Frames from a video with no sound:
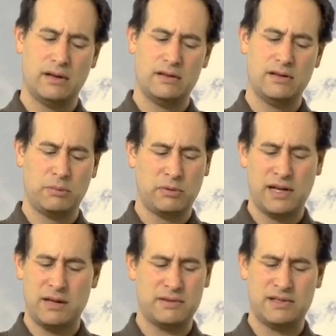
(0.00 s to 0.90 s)
She's
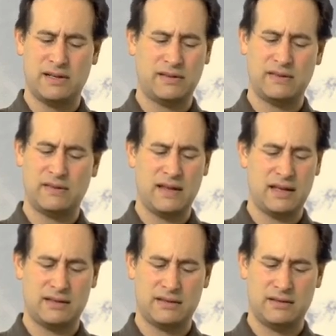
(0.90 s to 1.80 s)
pretty, but she doesn't see
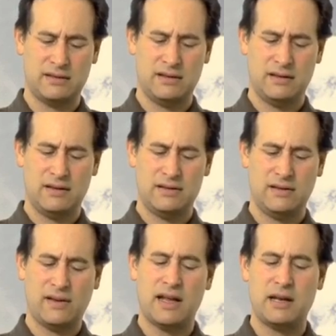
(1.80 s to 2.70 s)
it.
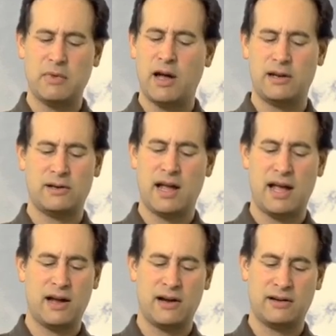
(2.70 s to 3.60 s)
She's hiding behind her
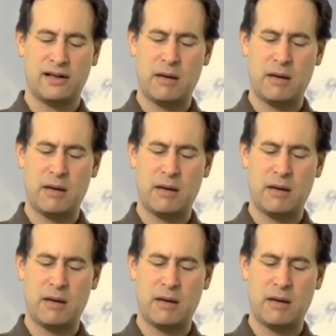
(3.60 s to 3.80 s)
hair,